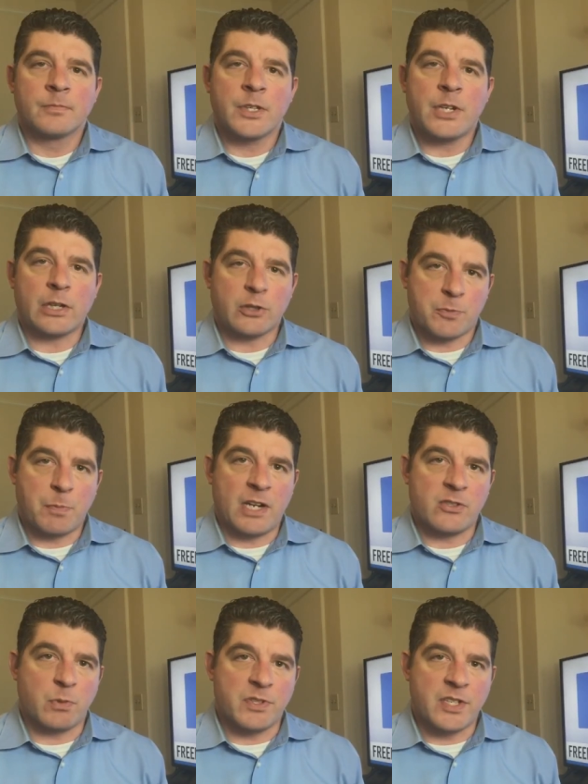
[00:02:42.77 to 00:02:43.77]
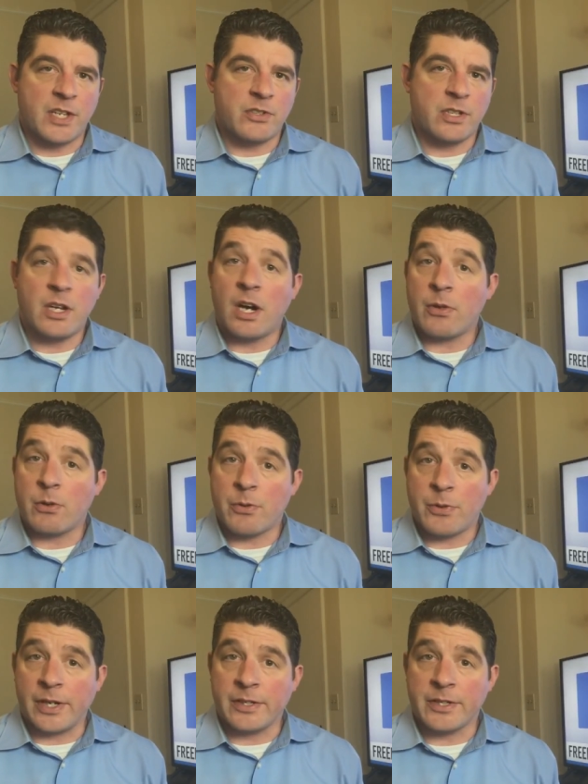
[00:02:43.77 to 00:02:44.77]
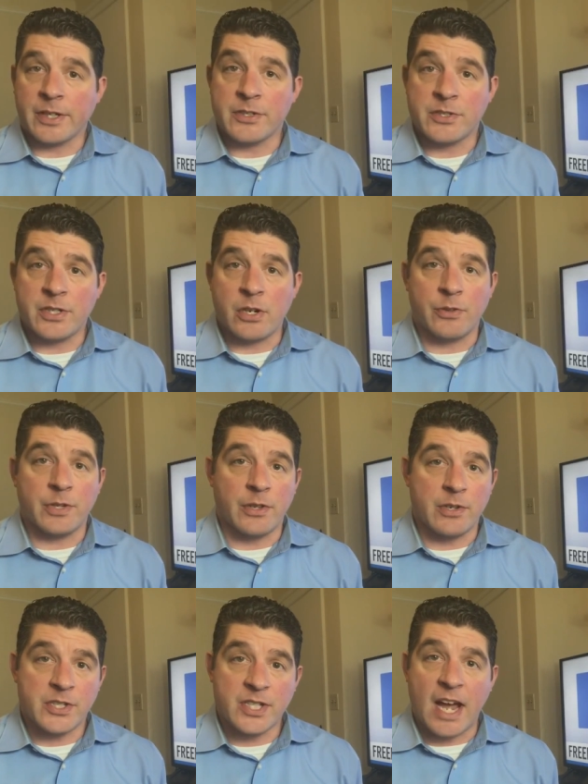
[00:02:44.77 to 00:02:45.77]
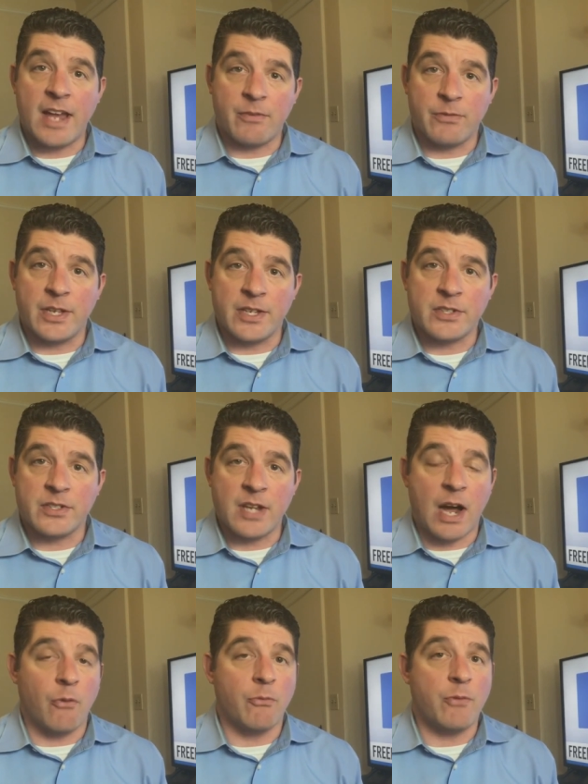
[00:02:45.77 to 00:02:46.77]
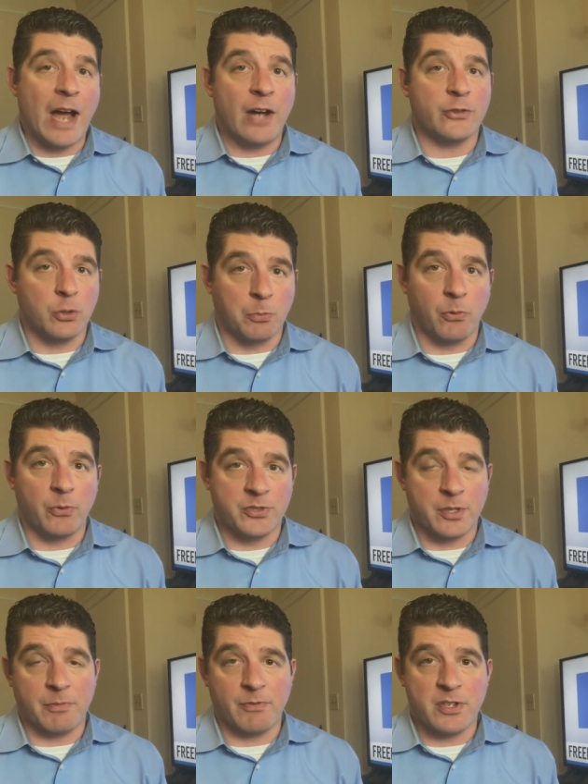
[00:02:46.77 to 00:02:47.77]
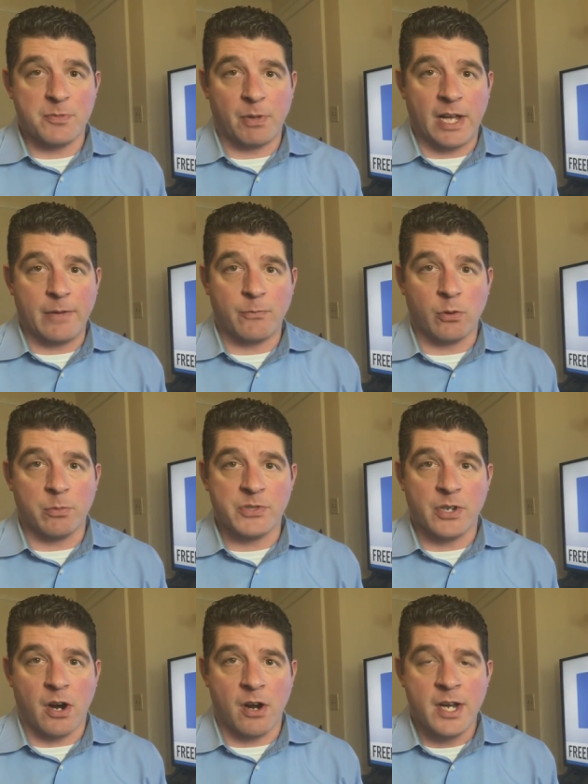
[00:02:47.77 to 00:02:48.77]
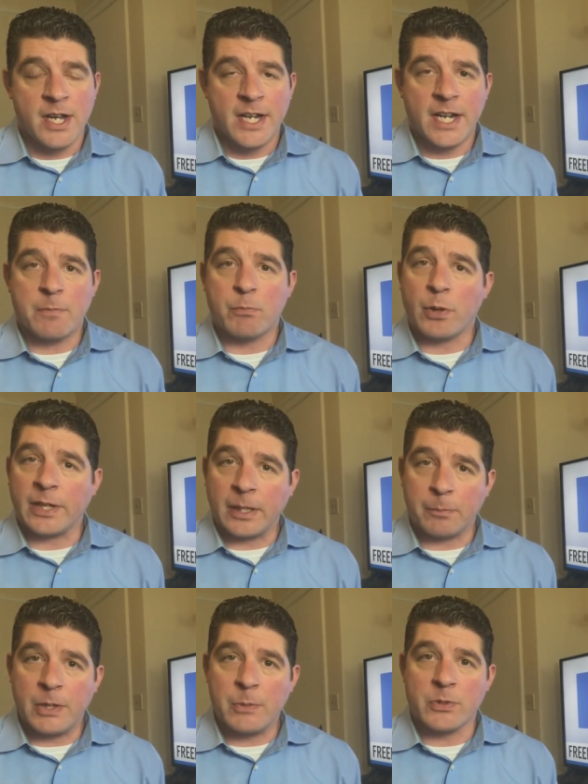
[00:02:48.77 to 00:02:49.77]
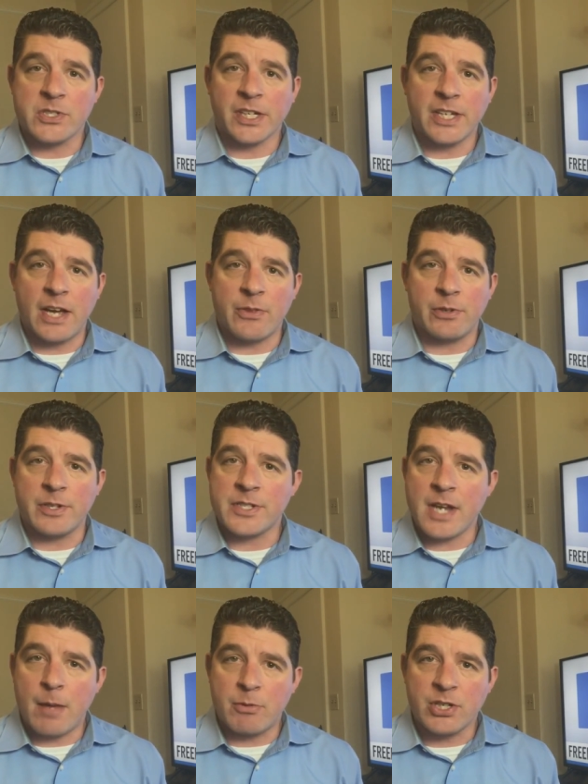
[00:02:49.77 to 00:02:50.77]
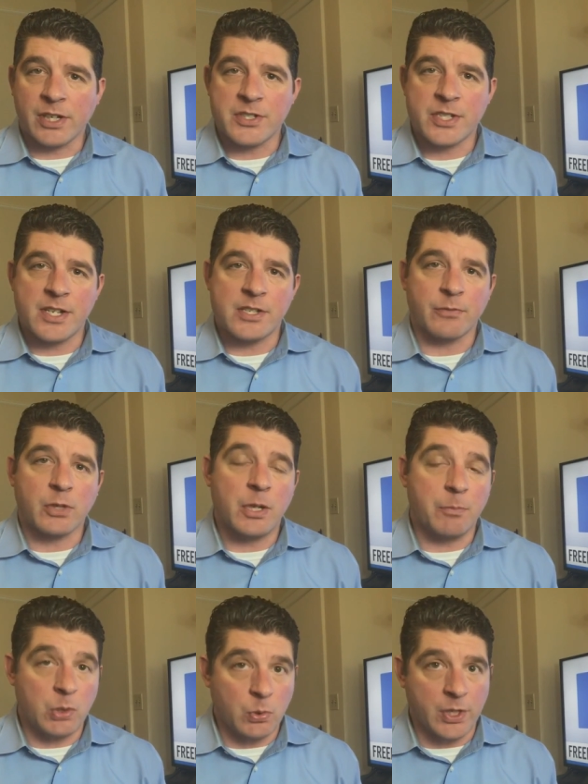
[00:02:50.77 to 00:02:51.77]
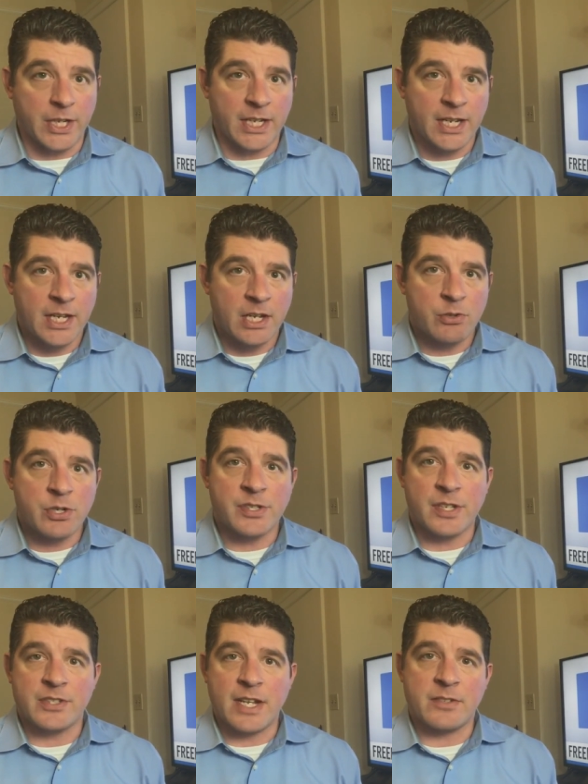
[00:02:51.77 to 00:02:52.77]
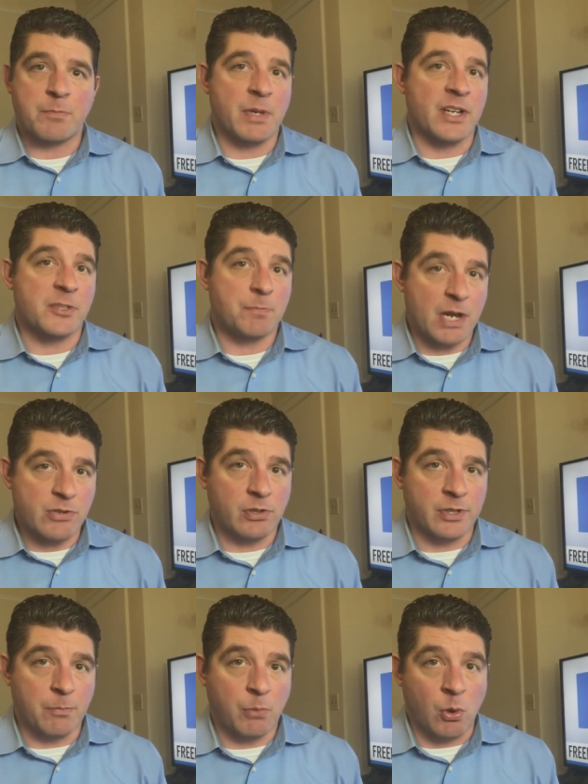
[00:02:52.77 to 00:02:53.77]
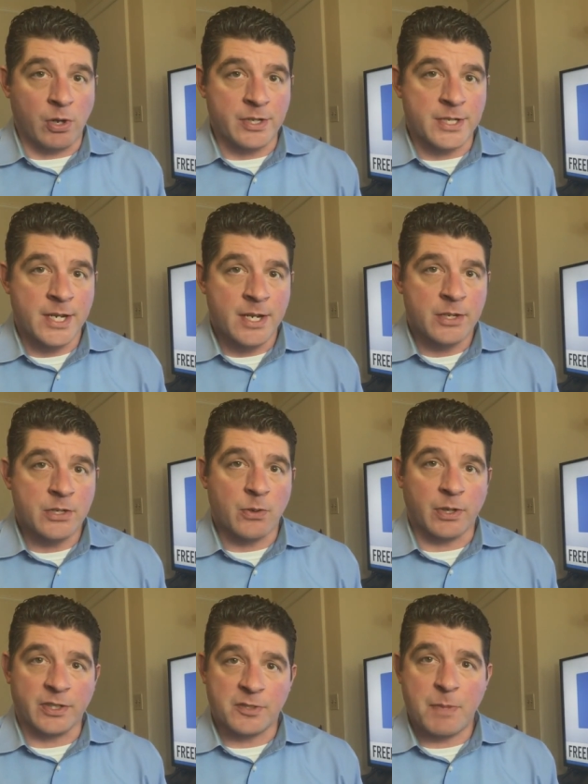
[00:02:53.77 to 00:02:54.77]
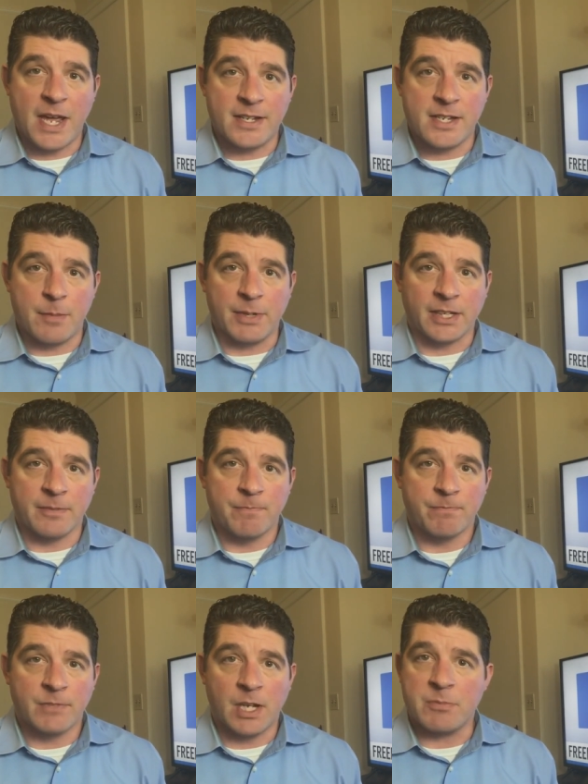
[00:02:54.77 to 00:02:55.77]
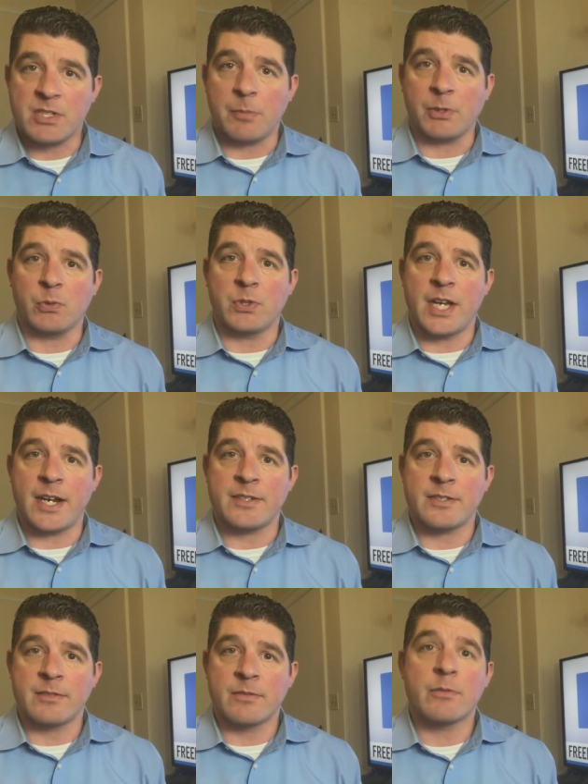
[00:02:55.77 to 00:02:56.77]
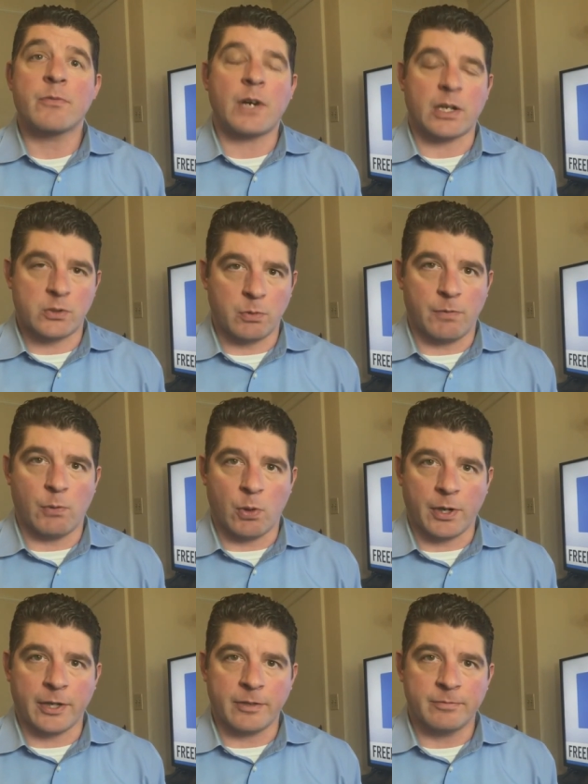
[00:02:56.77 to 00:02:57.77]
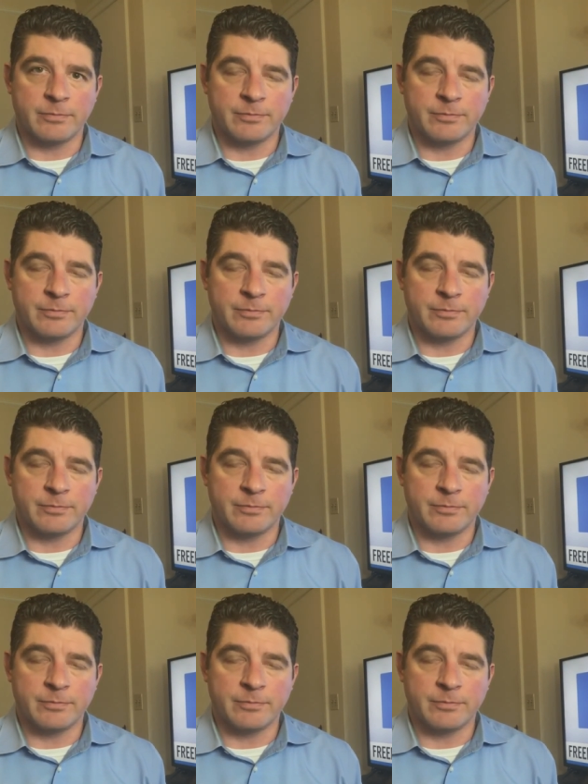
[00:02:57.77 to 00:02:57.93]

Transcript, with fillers: Dr. Spottswood says the other thing to consider, the other side of this, is how valuable some of these platforms are in bringing people together and establishing a sense of community. She says that's been especially important during this pandemic. I'm Simon Gutierrez, Fox 12 Oregon.